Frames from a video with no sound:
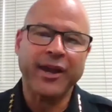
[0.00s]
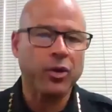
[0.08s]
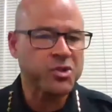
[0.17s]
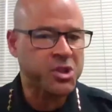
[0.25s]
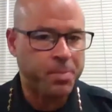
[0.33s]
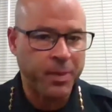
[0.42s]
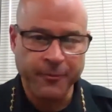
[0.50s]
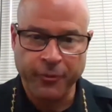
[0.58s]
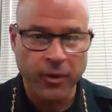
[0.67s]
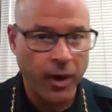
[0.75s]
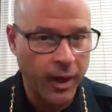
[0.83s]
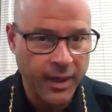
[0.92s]
I can only
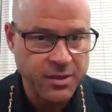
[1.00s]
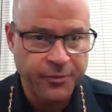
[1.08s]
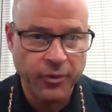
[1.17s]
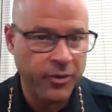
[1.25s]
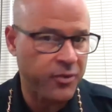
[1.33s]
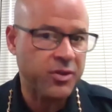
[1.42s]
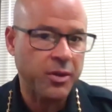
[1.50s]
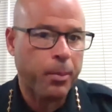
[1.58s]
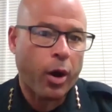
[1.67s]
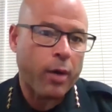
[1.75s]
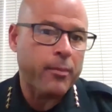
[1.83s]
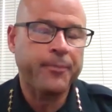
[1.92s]
speak for us, for this
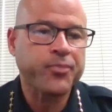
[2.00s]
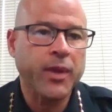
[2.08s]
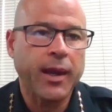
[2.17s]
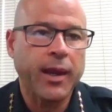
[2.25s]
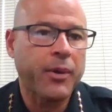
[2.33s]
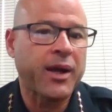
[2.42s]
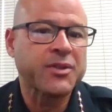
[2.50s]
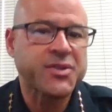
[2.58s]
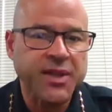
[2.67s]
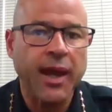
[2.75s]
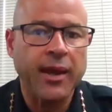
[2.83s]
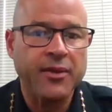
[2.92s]
department. And what I'll
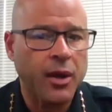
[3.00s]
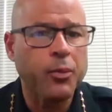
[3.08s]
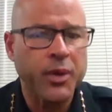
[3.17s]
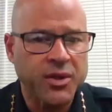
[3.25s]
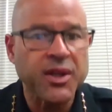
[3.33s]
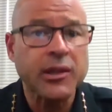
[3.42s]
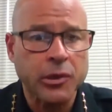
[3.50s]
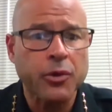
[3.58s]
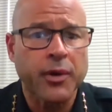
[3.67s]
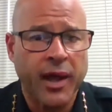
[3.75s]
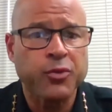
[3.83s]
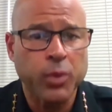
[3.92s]
say is that we did
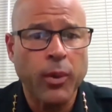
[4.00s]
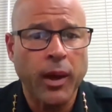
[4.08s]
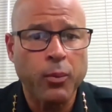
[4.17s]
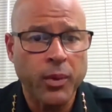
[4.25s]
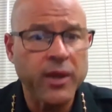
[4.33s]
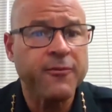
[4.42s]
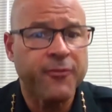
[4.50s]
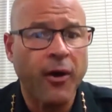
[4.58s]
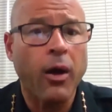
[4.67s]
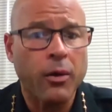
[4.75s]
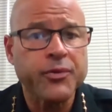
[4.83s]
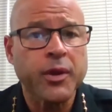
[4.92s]
learn as we went. We
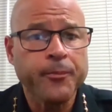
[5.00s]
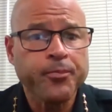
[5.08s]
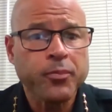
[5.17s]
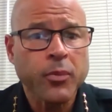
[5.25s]
evolved.